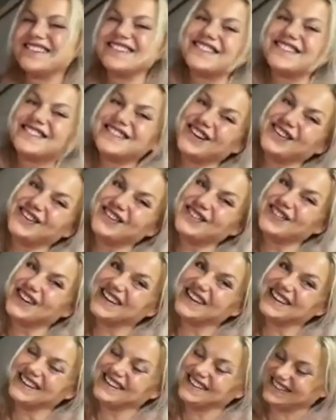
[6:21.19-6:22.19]
Sorry, my
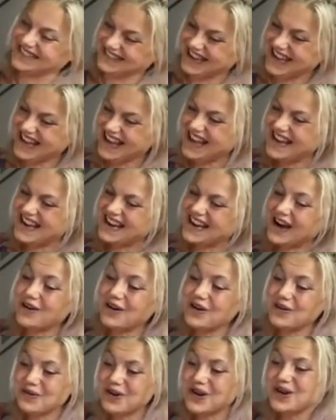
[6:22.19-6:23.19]
English. Now
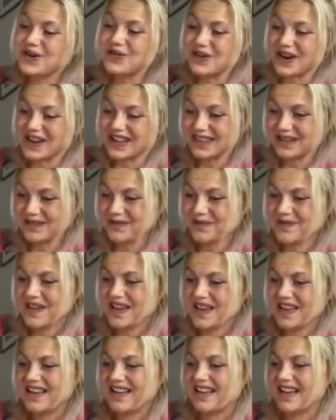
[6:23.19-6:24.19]
I re-crack them
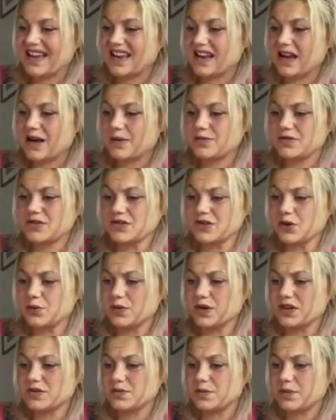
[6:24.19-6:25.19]
and I'm so
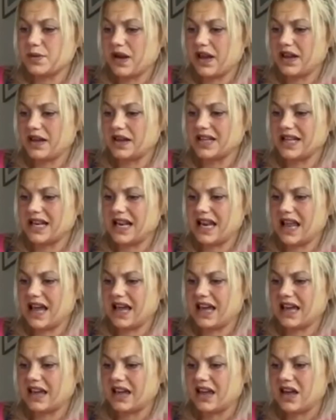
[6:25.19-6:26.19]
much pain
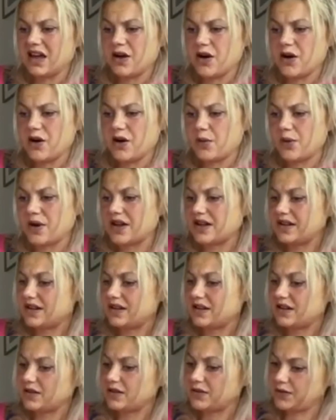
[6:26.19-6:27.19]
like when I
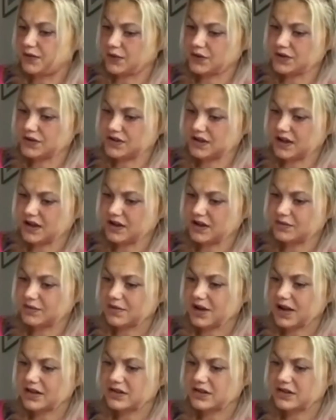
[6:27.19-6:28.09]
did it the first time.